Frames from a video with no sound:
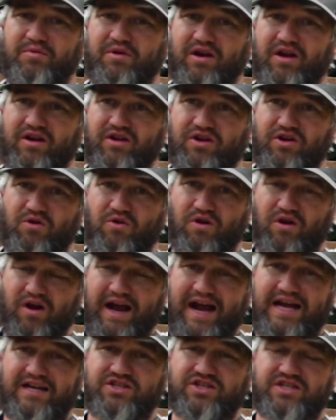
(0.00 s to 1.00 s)
But our
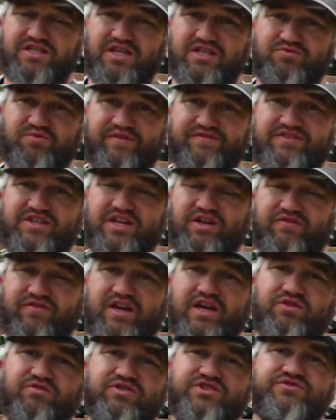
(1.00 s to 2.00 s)
hatches, as we've seen on the
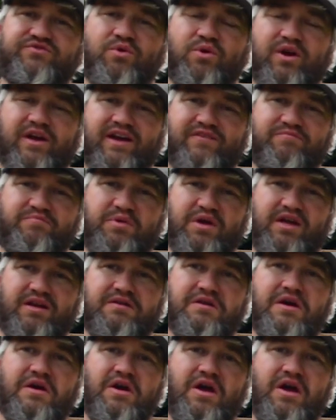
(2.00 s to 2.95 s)
Henry's Fork, have been